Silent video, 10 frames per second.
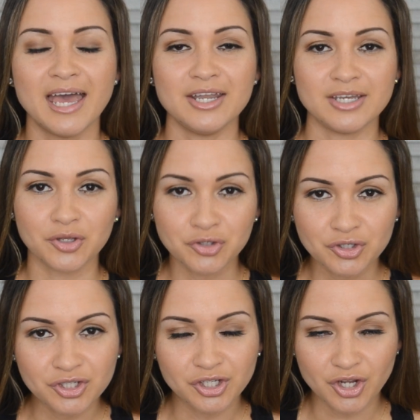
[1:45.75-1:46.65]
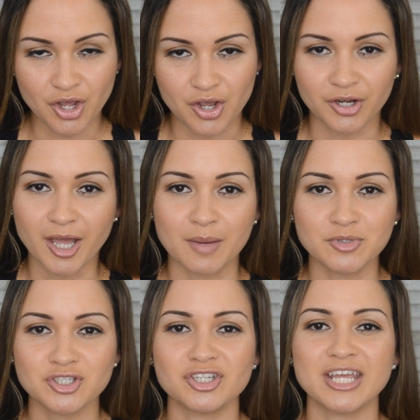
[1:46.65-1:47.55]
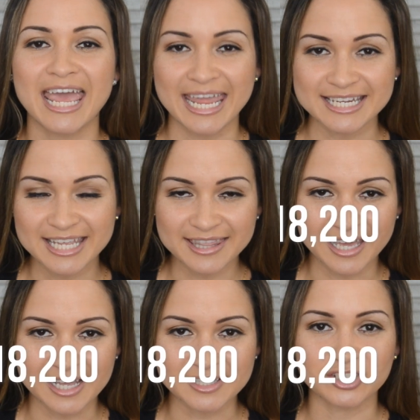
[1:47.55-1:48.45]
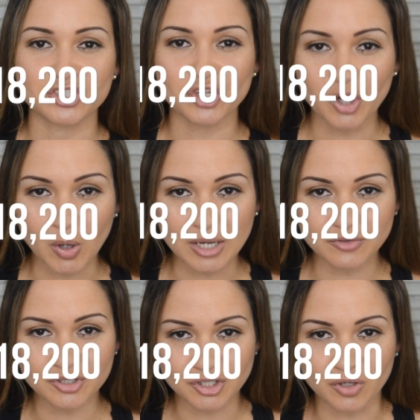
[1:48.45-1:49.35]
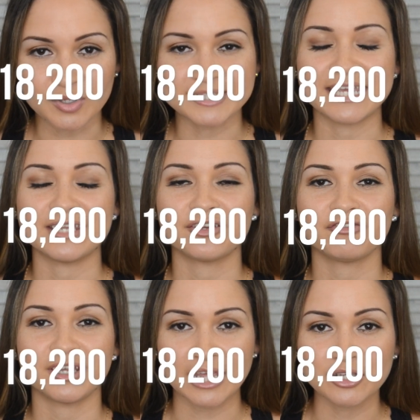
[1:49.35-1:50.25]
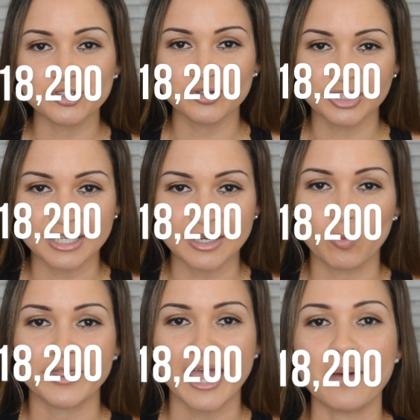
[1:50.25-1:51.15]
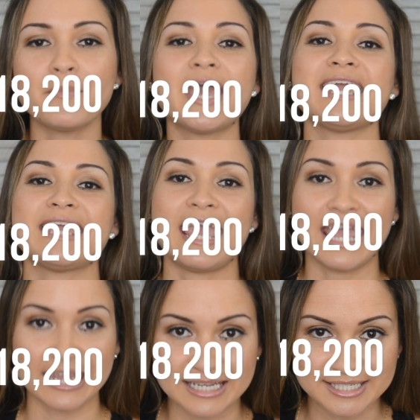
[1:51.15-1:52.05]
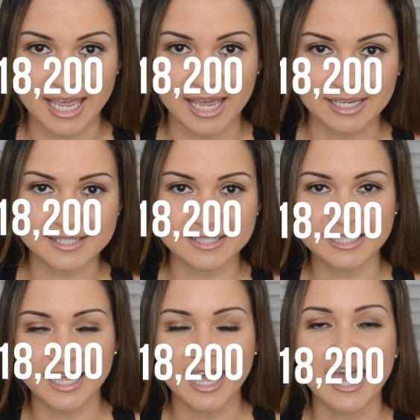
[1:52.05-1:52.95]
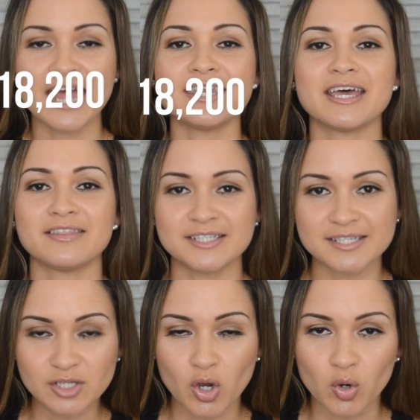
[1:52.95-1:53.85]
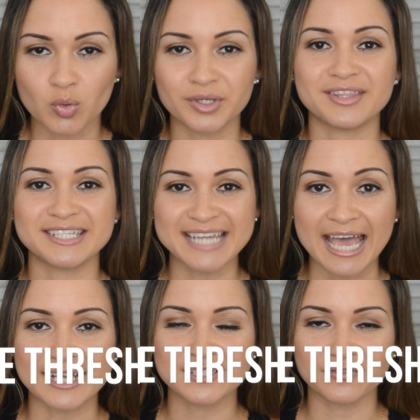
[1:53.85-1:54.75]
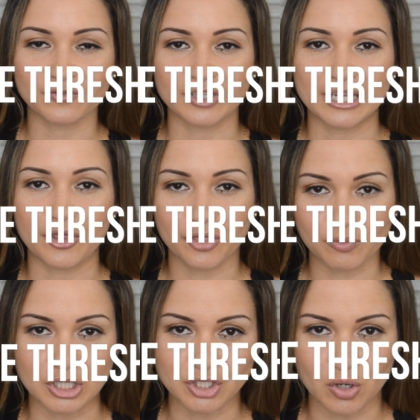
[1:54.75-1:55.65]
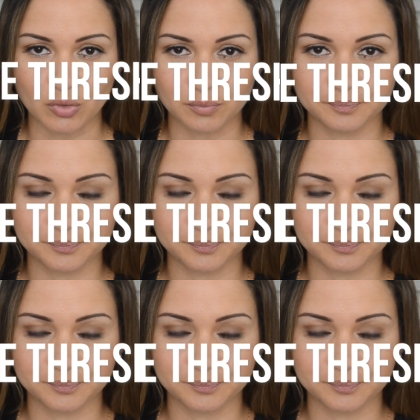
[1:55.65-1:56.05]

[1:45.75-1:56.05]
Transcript: Now you can earn up to $18,200 in a financial year without paying any tax. Now this is called the tax-free threshold.